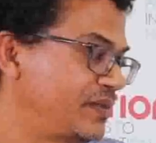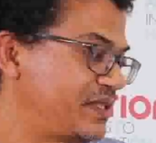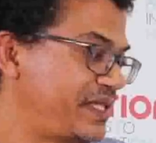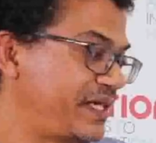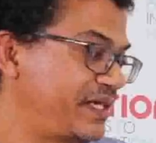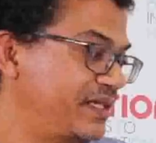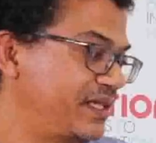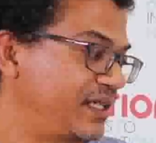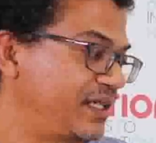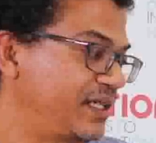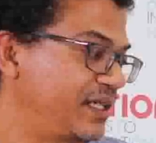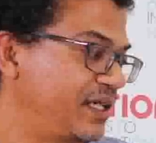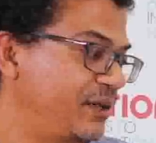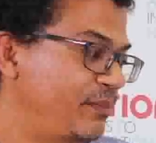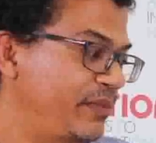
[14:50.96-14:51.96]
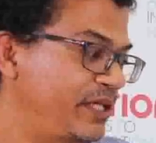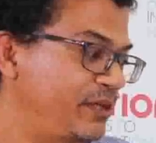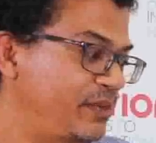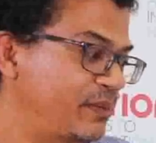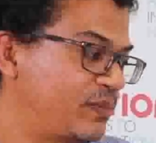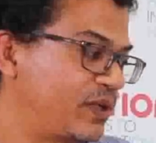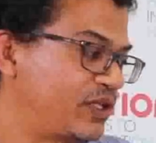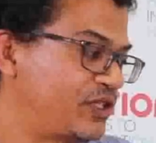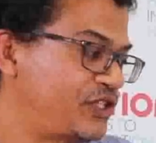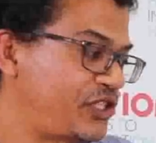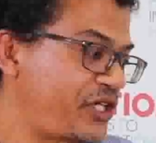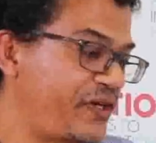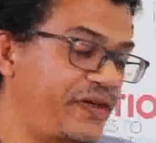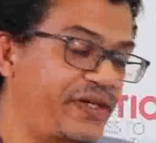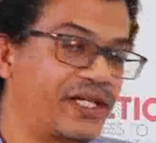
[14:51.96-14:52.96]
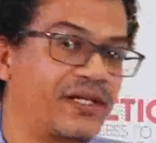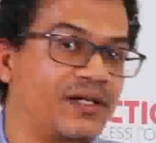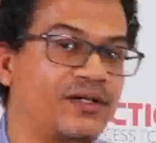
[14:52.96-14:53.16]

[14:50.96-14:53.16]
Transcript: Secondly, many people are sharing a